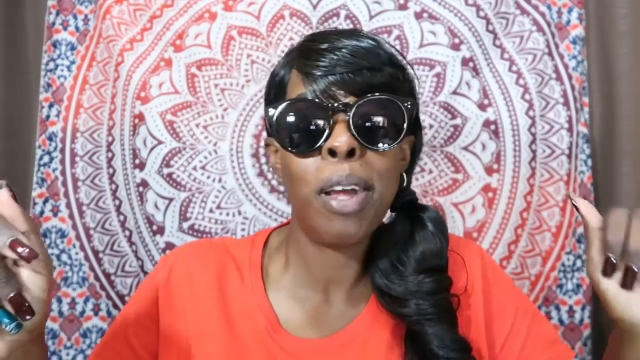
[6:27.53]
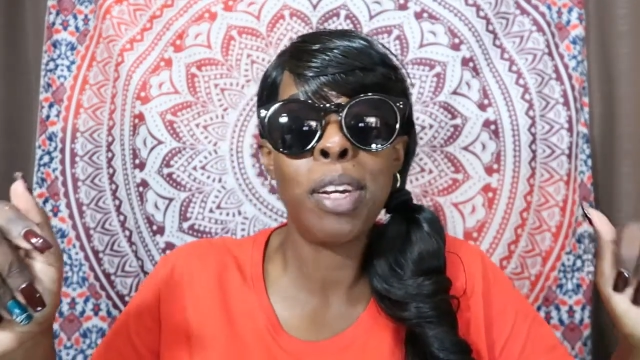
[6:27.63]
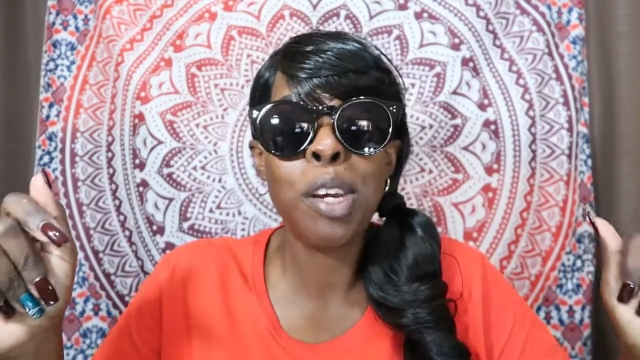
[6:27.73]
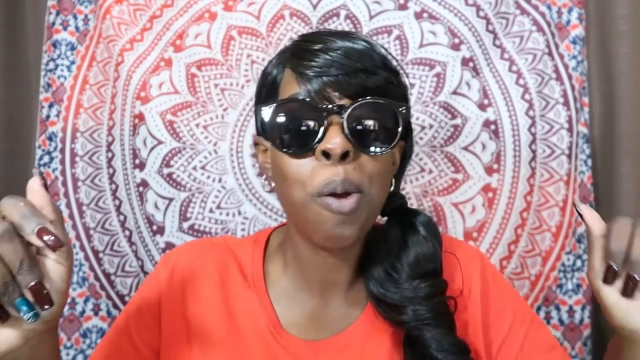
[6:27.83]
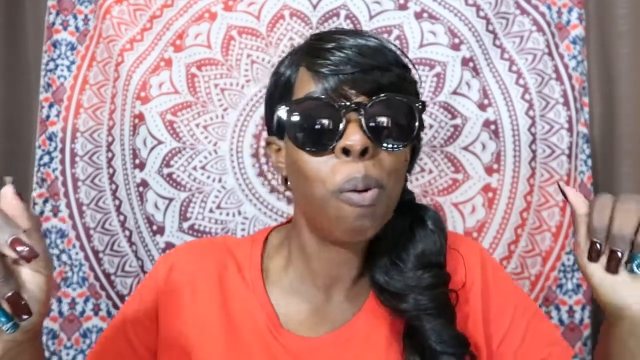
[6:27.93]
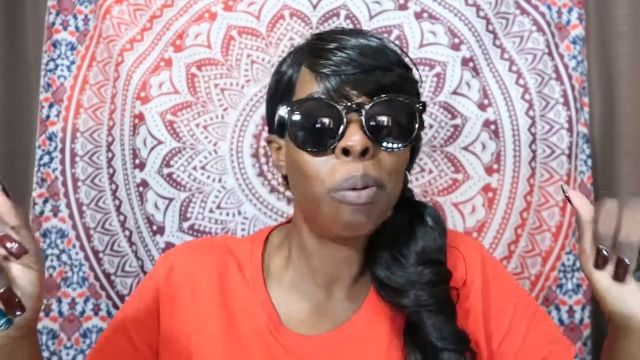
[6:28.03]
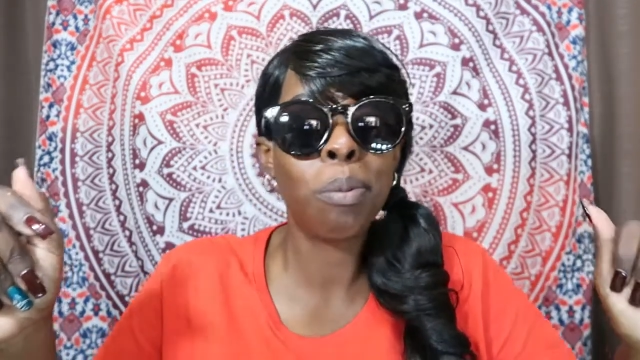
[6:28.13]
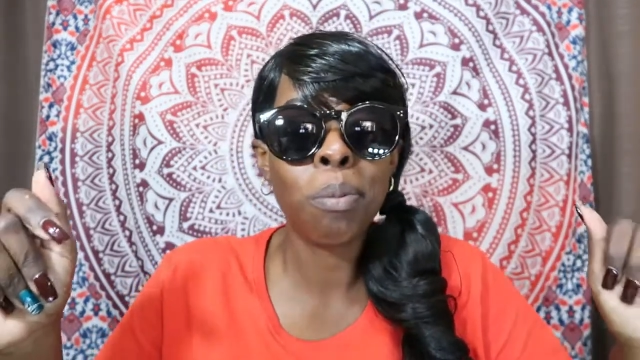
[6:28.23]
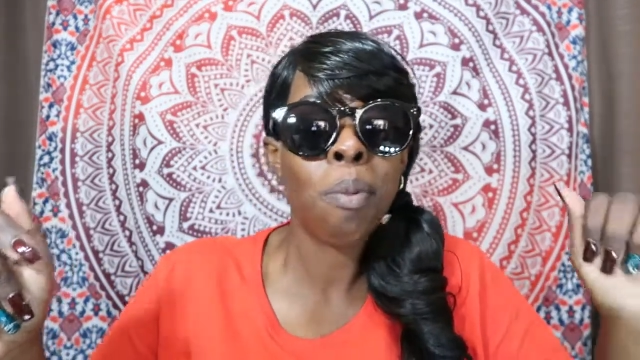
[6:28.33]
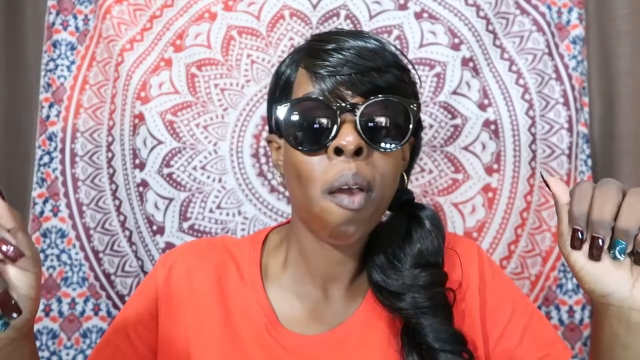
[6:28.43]
what to do.
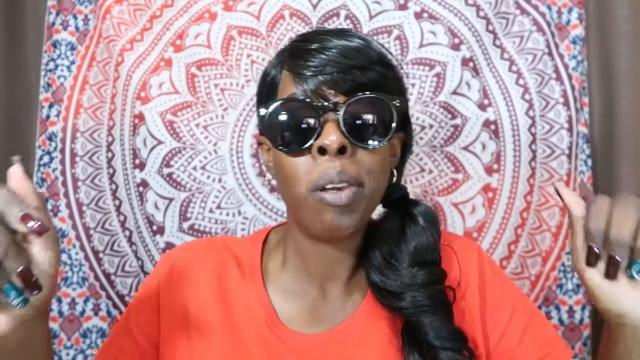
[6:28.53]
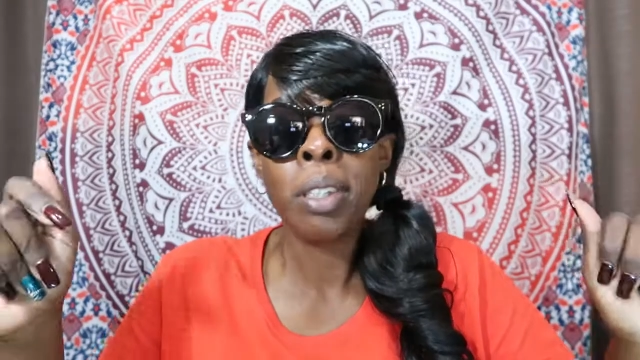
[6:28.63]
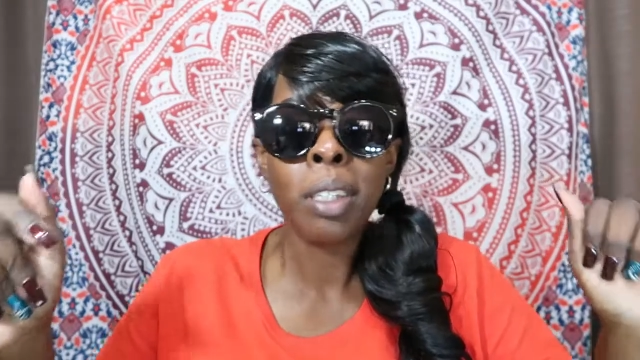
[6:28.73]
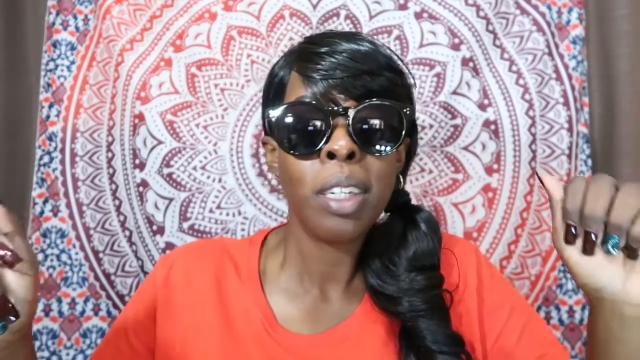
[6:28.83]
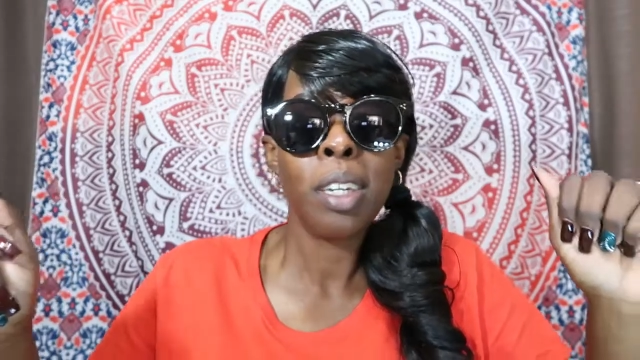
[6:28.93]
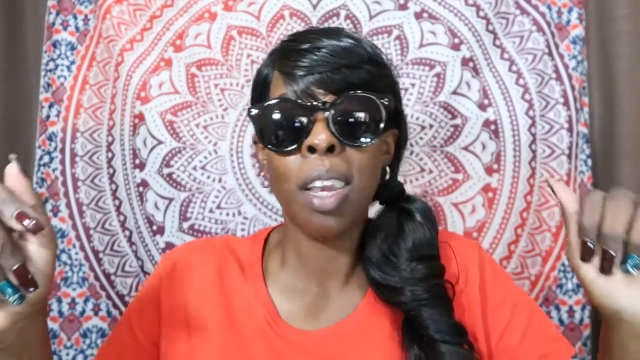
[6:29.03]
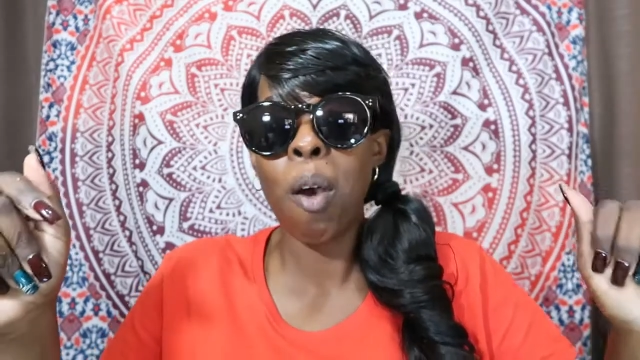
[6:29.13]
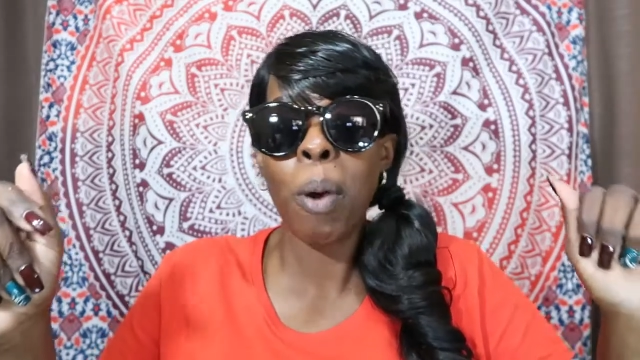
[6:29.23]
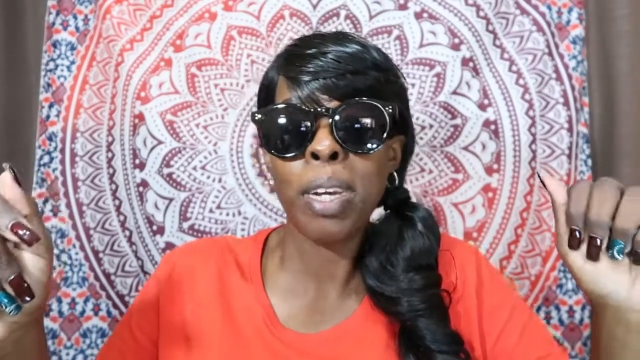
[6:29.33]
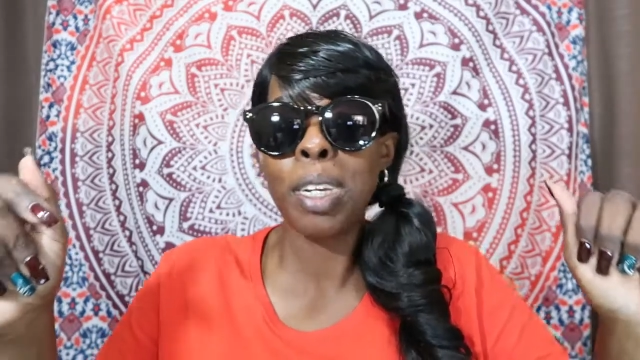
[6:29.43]
You
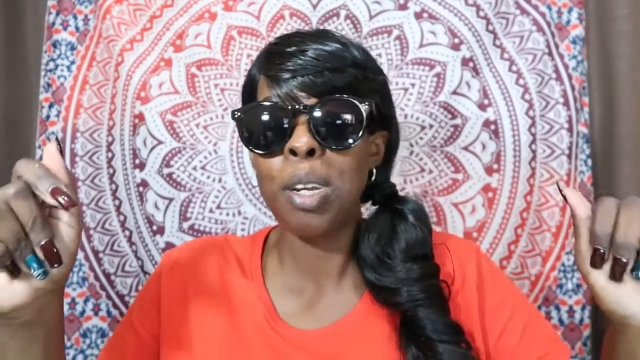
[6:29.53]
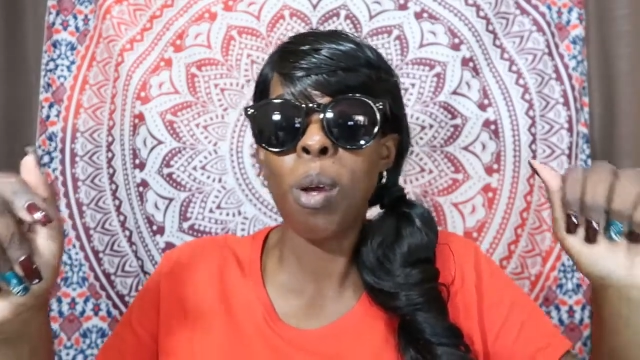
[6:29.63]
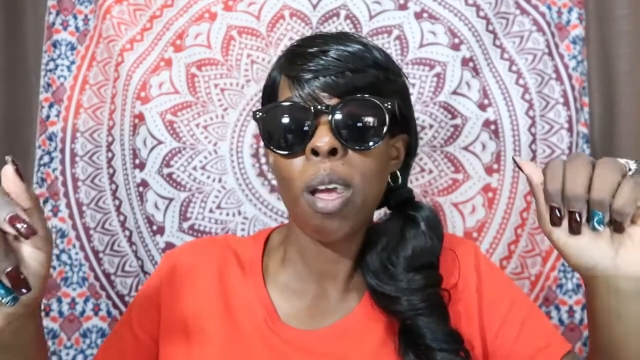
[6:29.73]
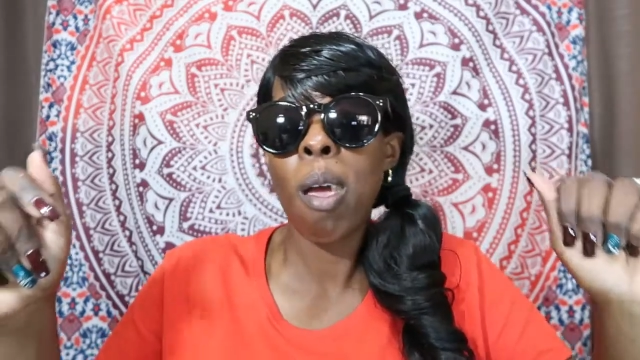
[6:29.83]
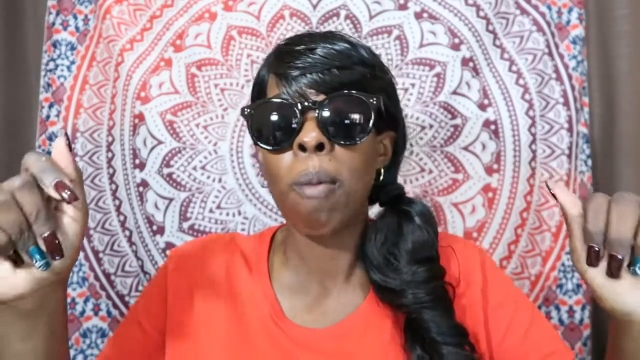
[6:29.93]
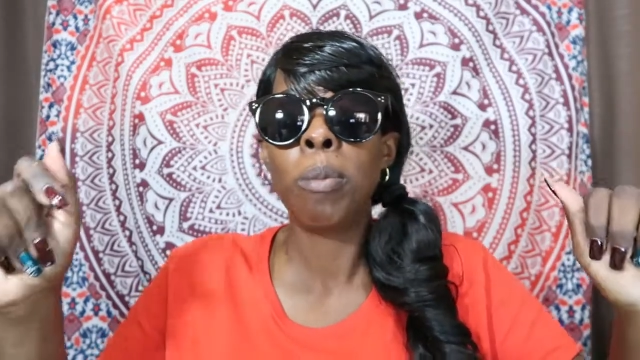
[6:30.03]
know what to do.